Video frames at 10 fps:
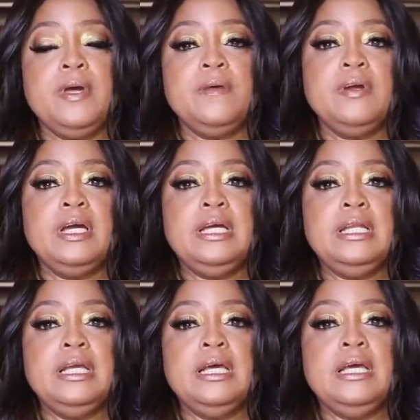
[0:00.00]
All
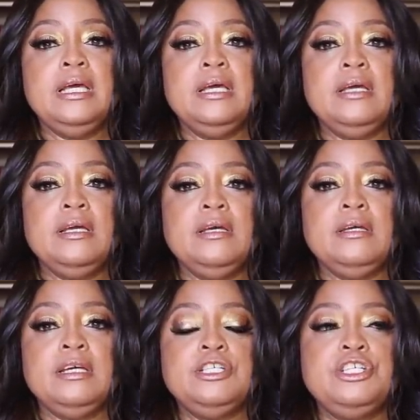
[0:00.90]
right?
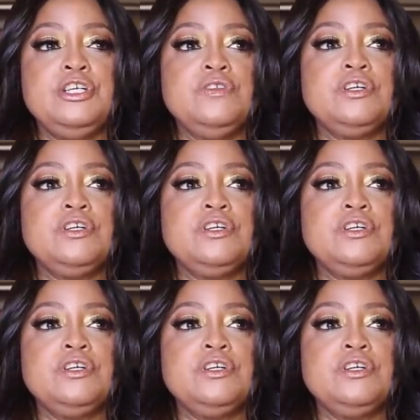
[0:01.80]
Because, you